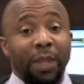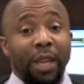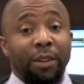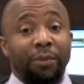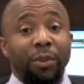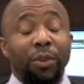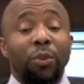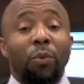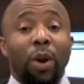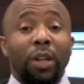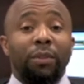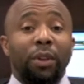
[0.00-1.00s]
And if you do
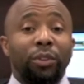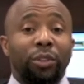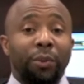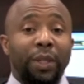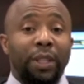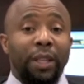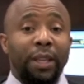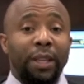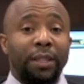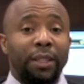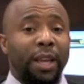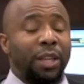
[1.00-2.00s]
one of those 3
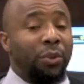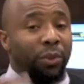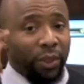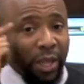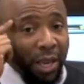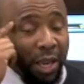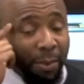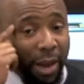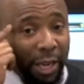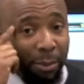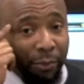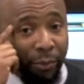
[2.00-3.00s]
things and you think
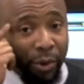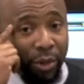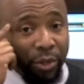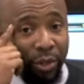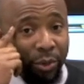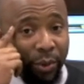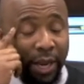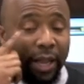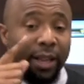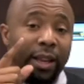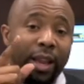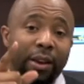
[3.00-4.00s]
about it before you do it, I
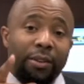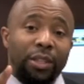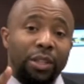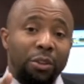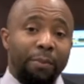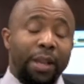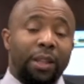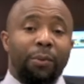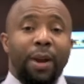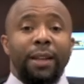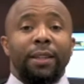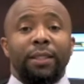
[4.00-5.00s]
can guarantee you make the
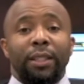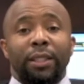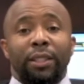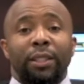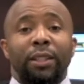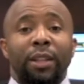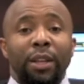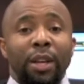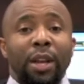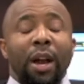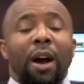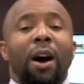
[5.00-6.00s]
right decision.
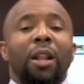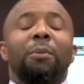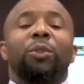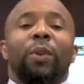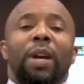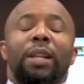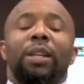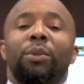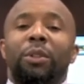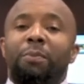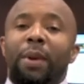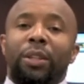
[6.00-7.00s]
All I'm trying to
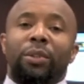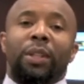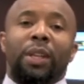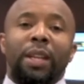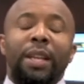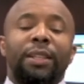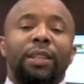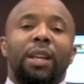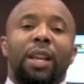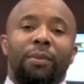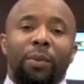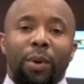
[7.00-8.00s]
do is make sure that each
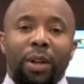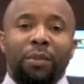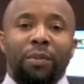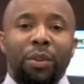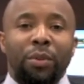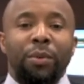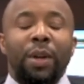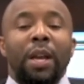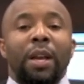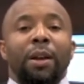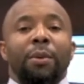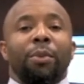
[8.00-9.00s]
and every one of you
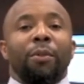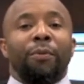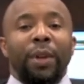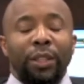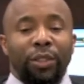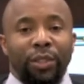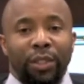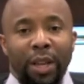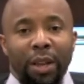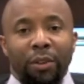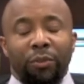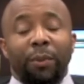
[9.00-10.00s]
prevent
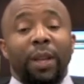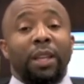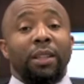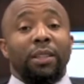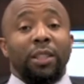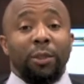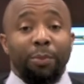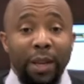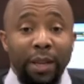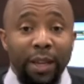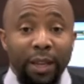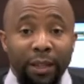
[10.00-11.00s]
yourselves from getting
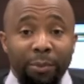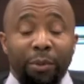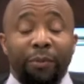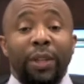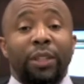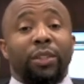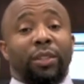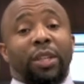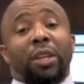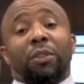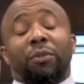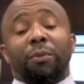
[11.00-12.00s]
suspended, prevent
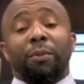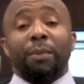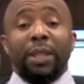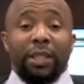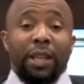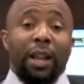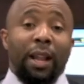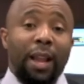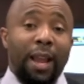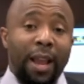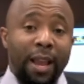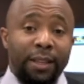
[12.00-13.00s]
yourselves from missing
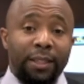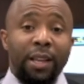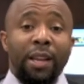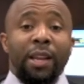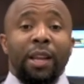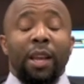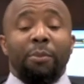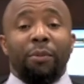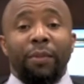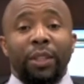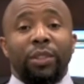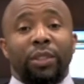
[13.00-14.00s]
class, and
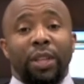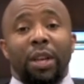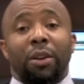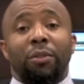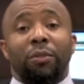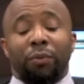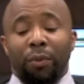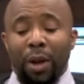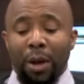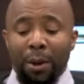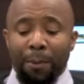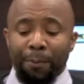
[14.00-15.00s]
prevent yourselves
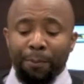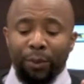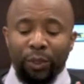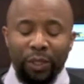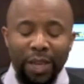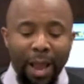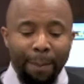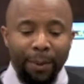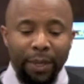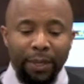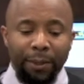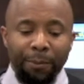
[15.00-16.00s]
from
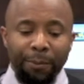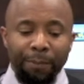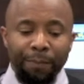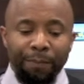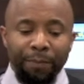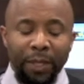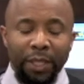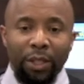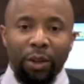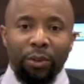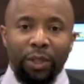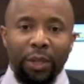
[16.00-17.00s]
stopping this
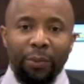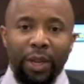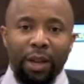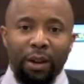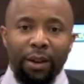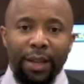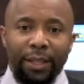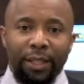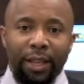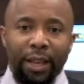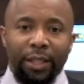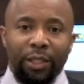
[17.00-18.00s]
whole thing we call
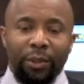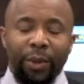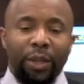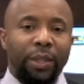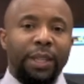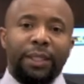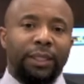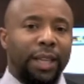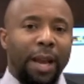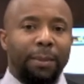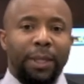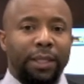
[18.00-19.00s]
education. We don't need to
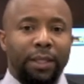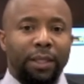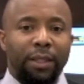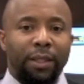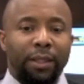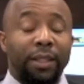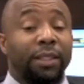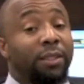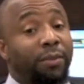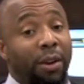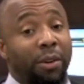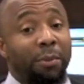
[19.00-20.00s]
stop this. This
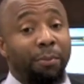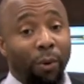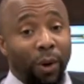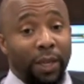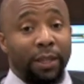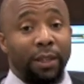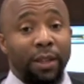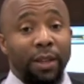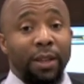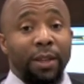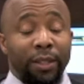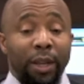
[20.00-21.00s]
is very important.
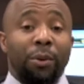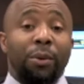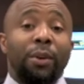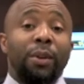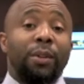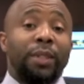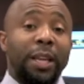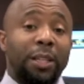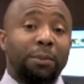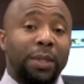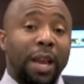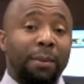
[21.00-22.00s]
So take
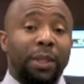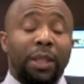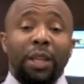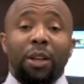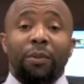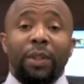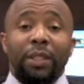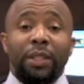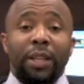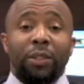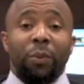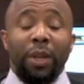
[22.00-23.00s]
some time to think over this
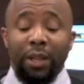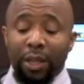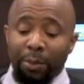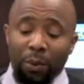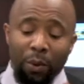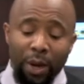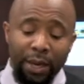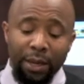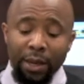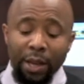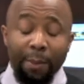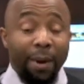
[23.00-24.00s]
next week. Number
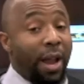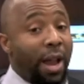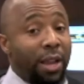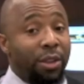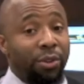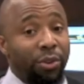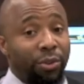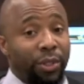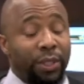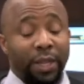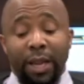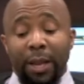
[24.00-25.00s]
1, about how you use
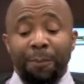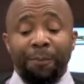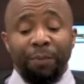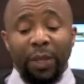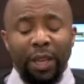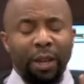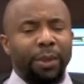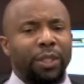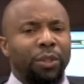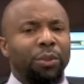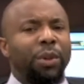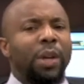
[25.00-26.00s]
your time. And number
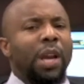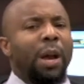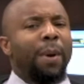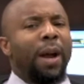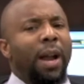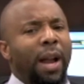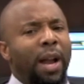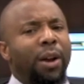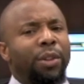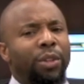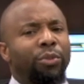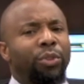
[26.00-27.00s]
2, about
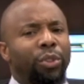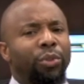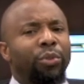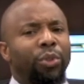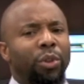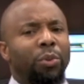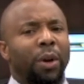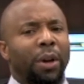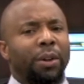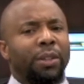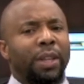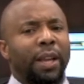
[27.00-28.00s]
how you choose your
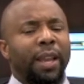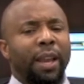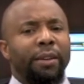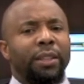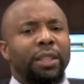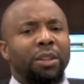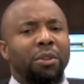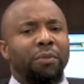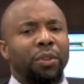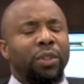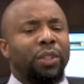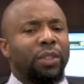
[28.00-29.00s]
words. And I guarantee you,
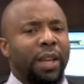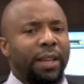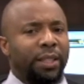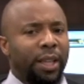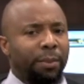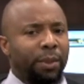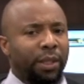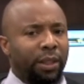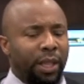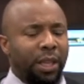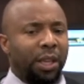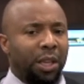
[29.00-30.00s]
if you just take time to
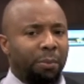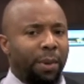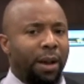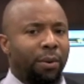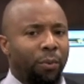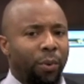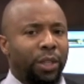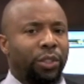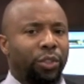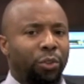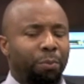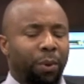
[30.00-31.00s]
think about
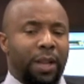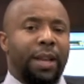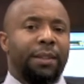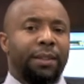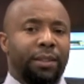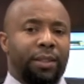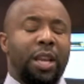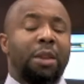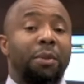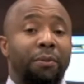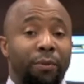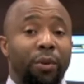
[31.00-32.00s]
what you plan to
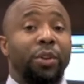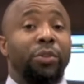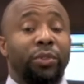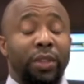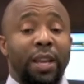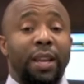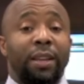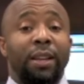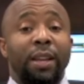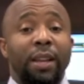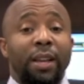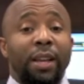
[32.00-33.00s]
say before you say
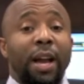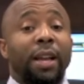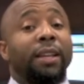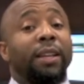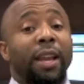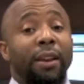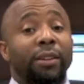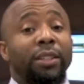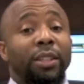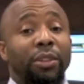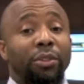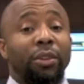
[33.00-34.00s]
it, I can
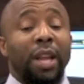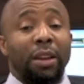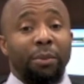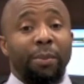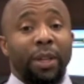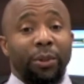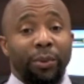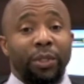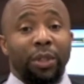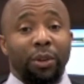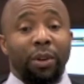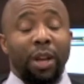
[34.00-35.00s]
guarantee you're going to have a better
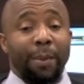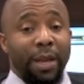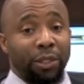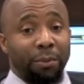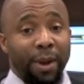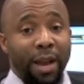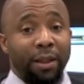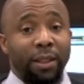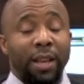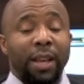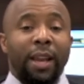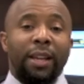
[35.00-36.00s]
result come out your
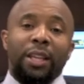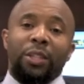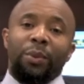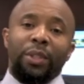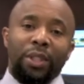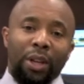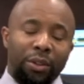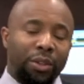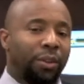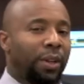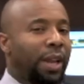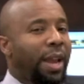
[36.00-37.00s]
mouth. And as a result,
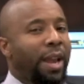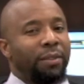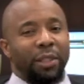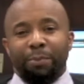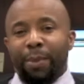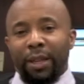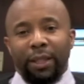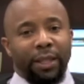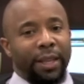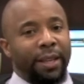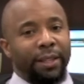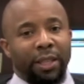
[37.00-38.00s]
you're going to have just better
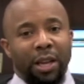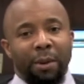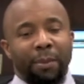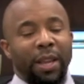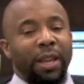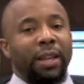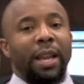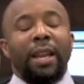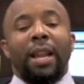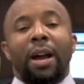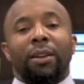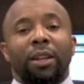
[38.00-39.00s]
things come in
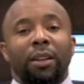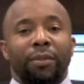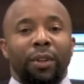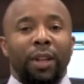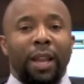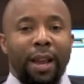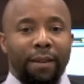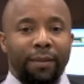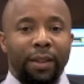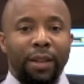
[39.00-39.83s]
and out of your life.